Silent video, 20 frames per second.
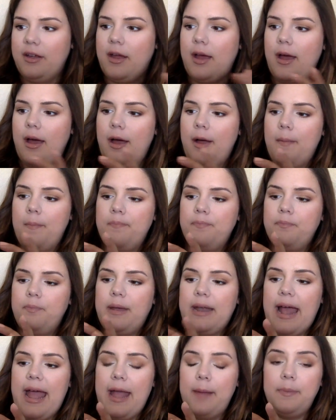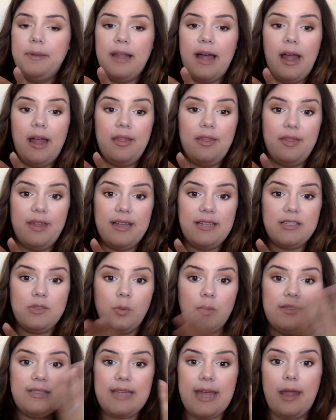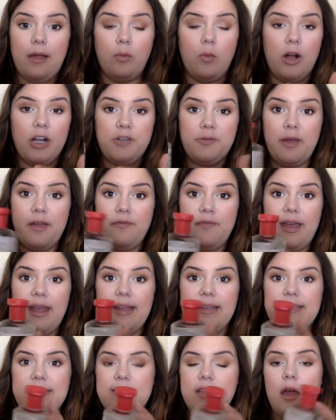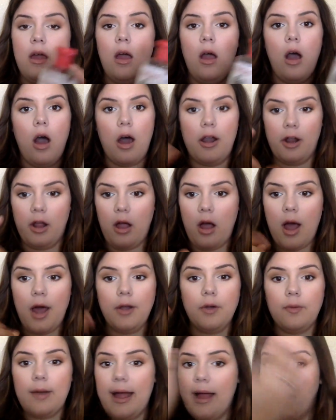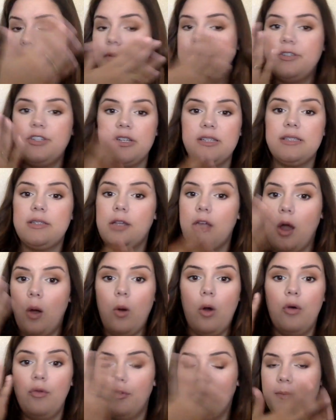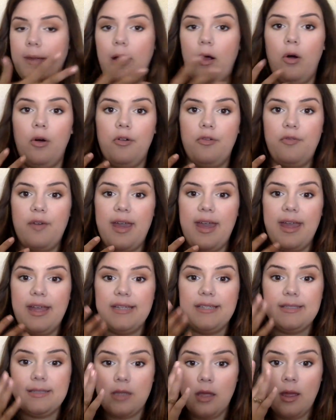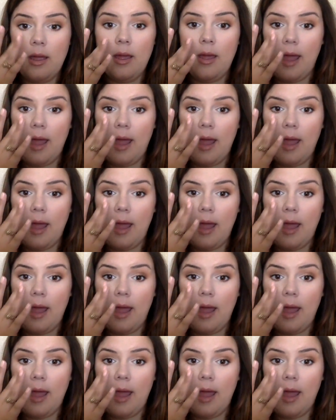But I apply this once I wash my face on a cotton round, just go over my whole face.